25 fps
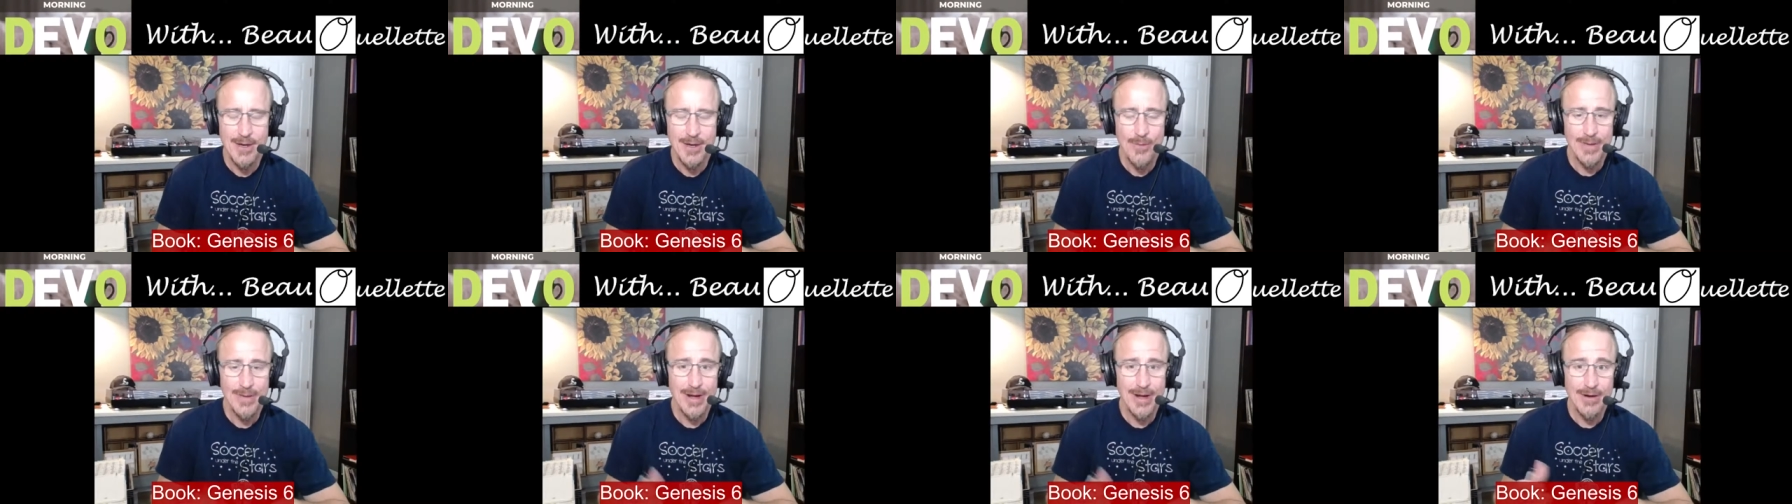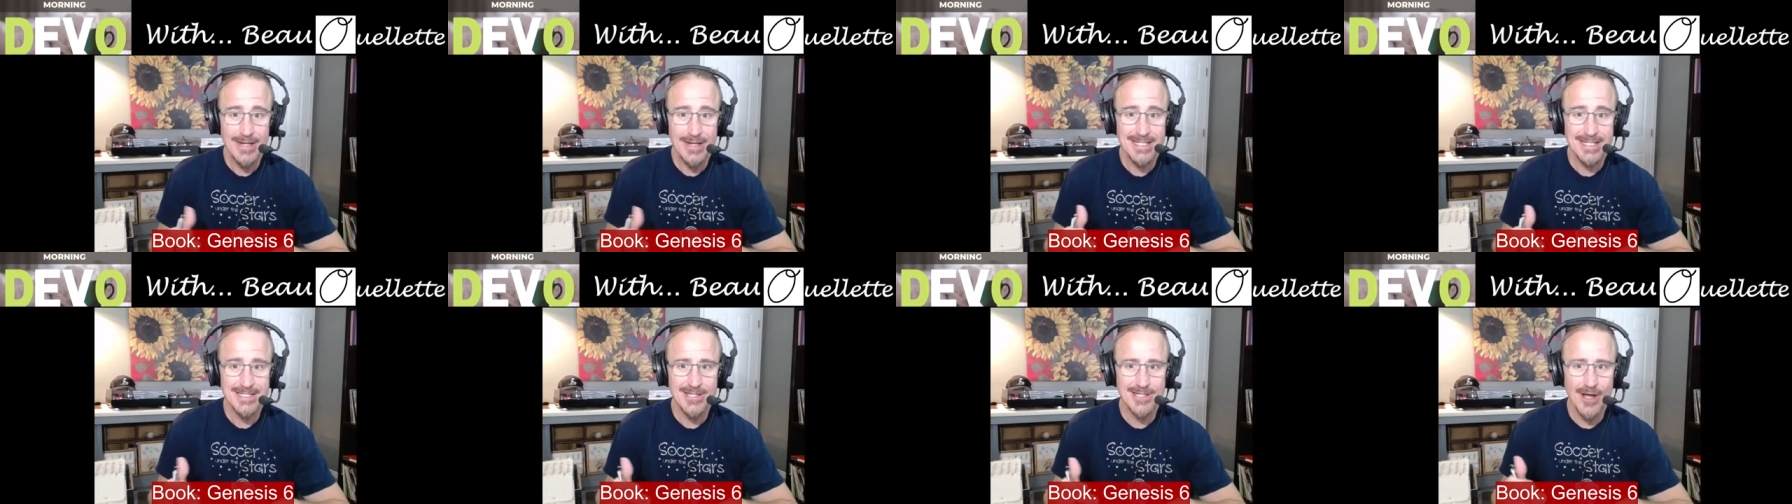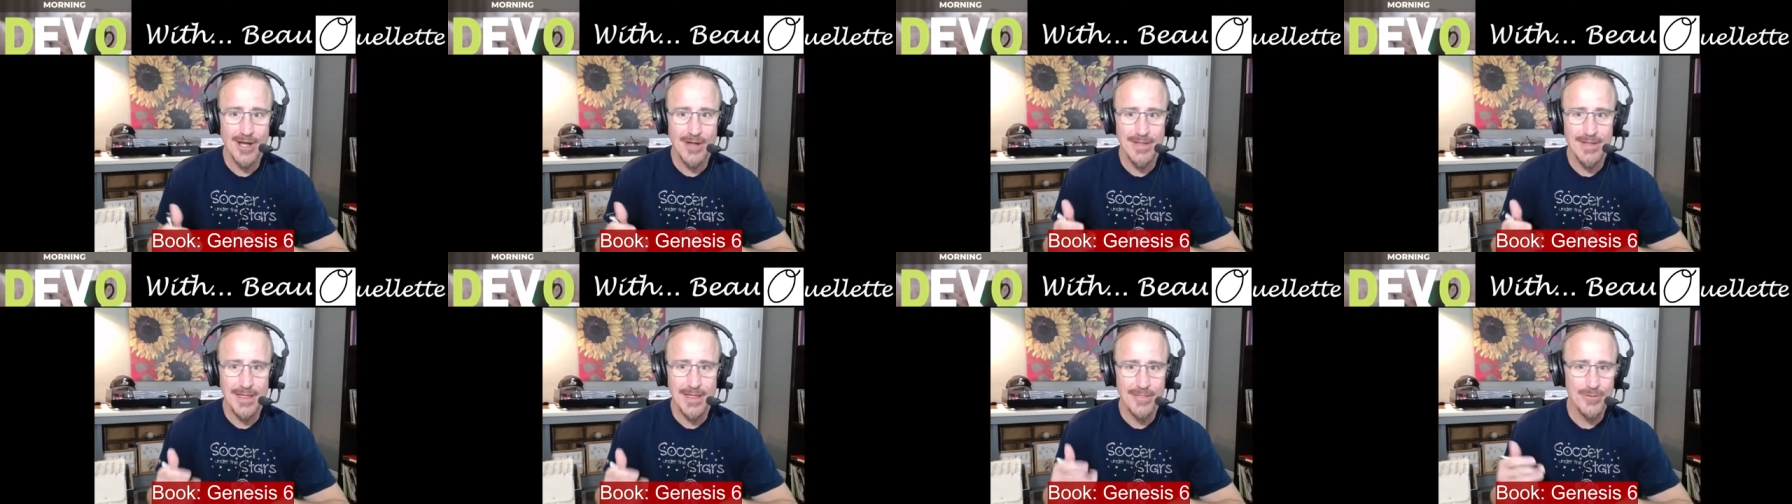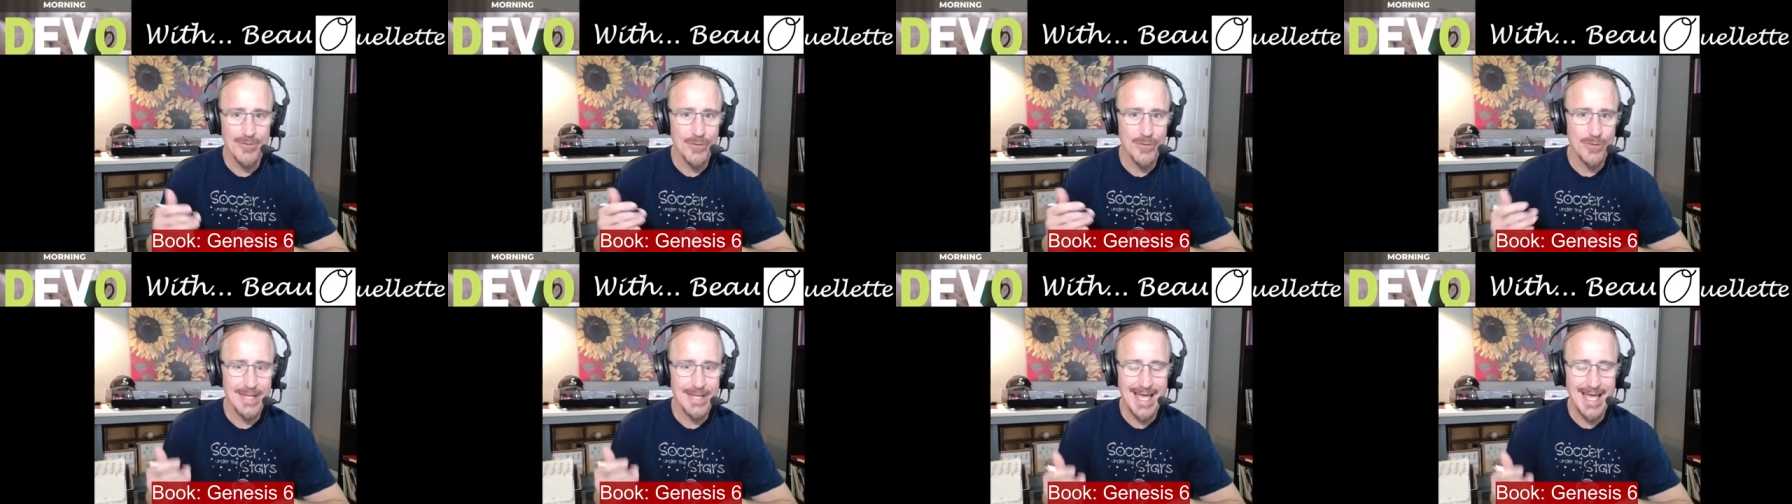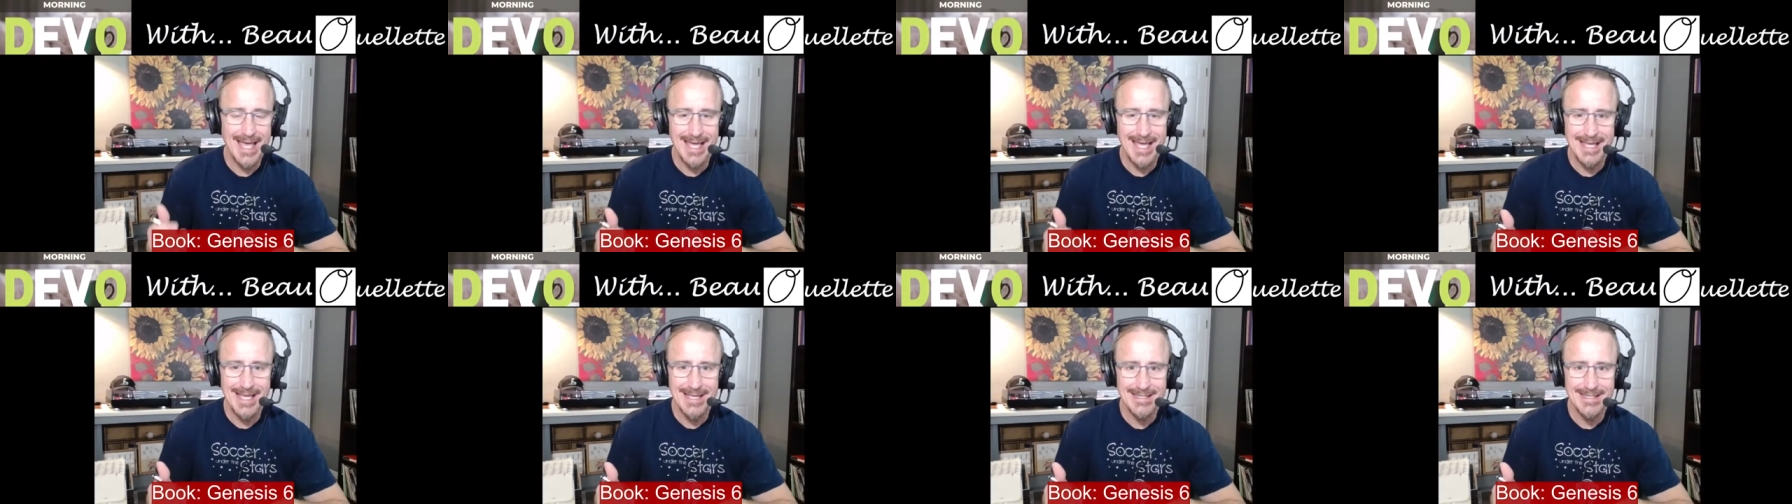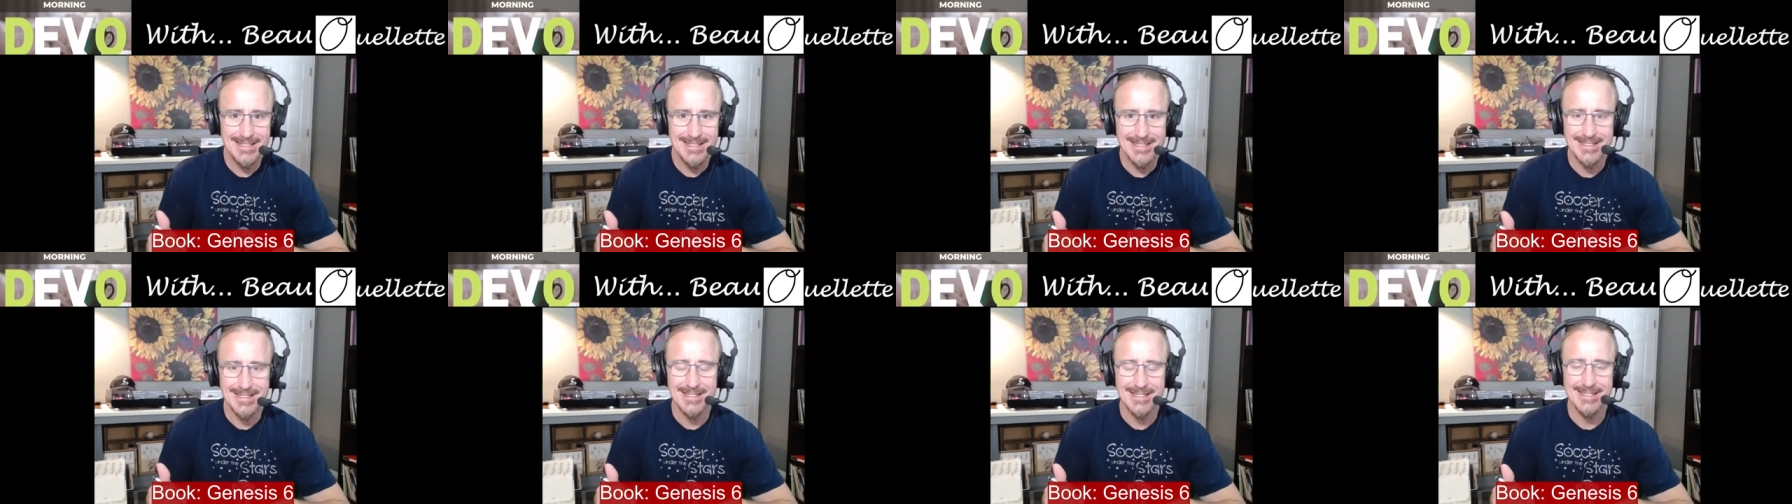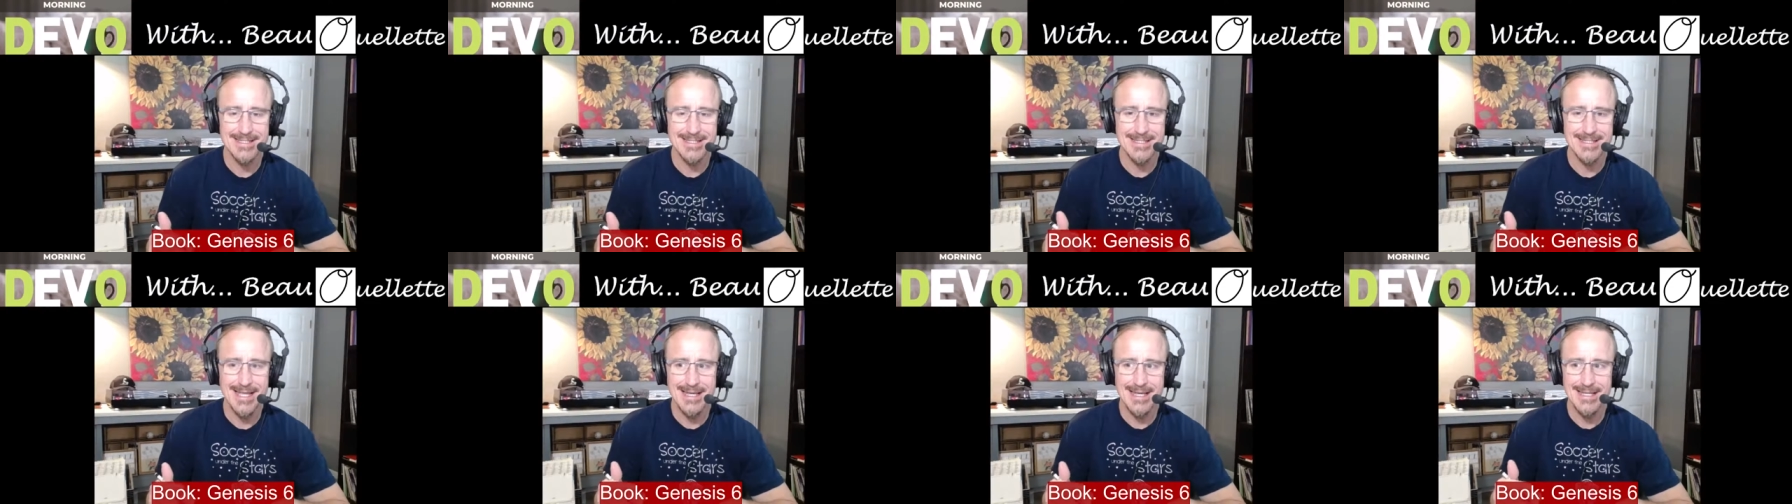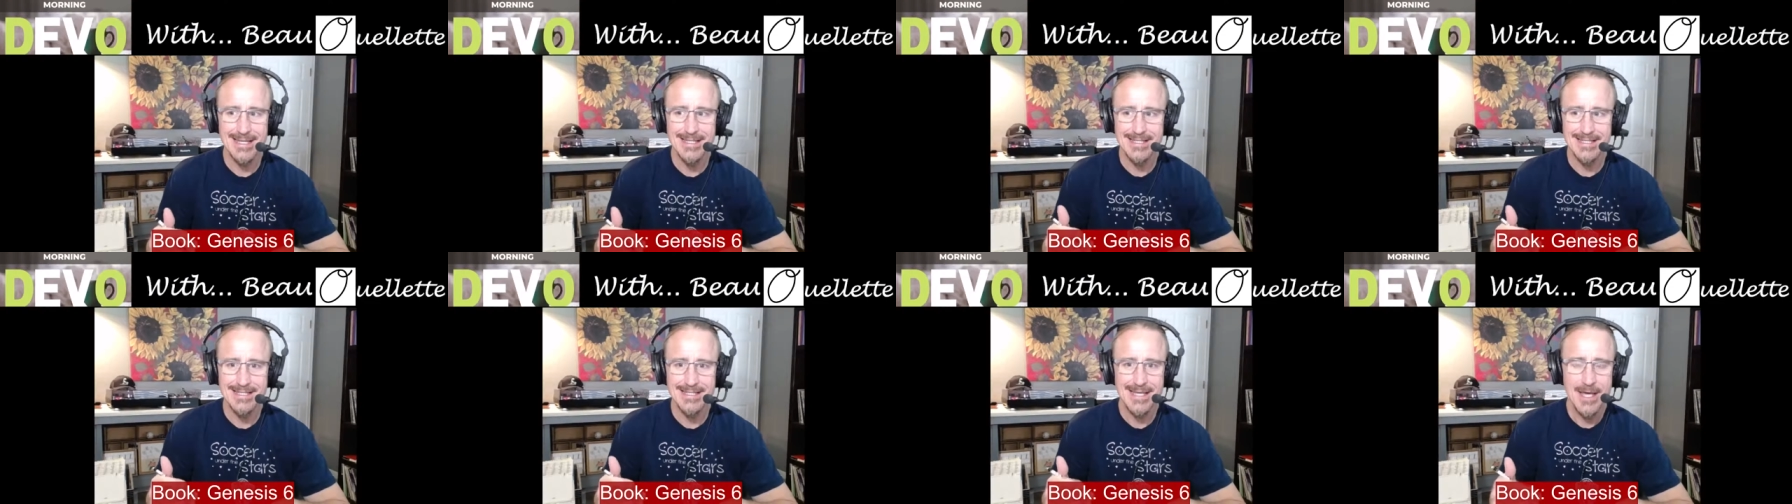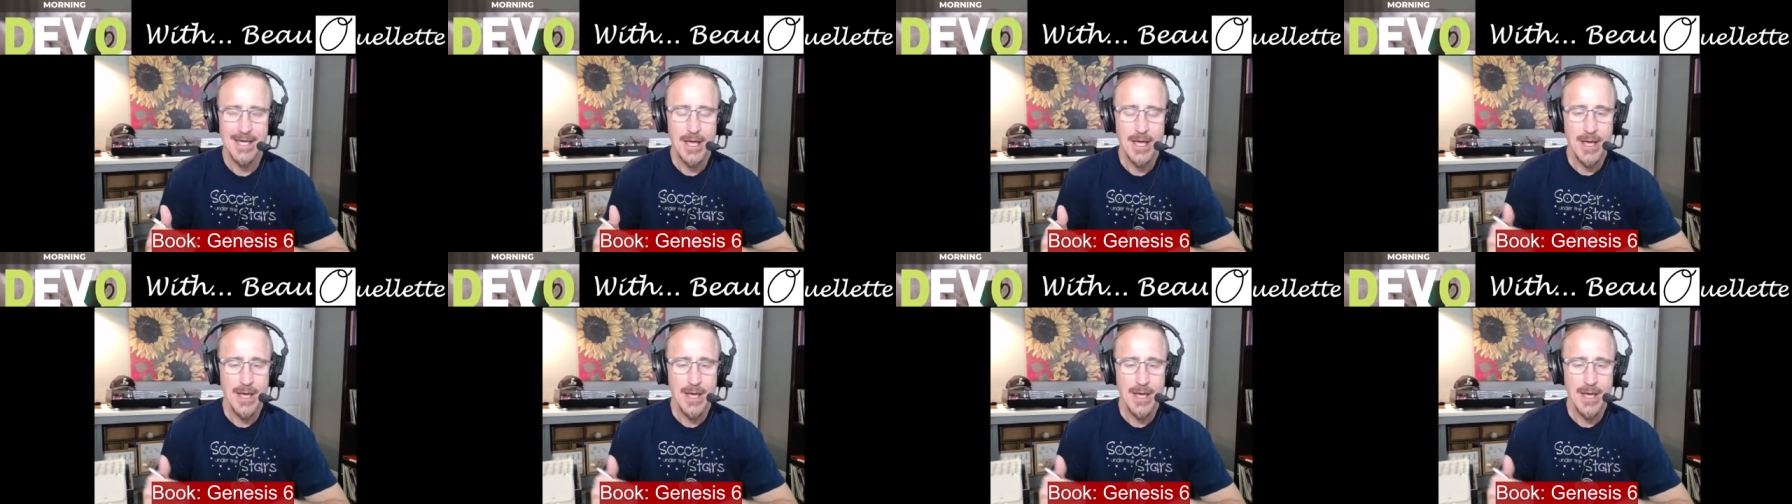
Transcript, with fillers: we already saw that through cain's descendants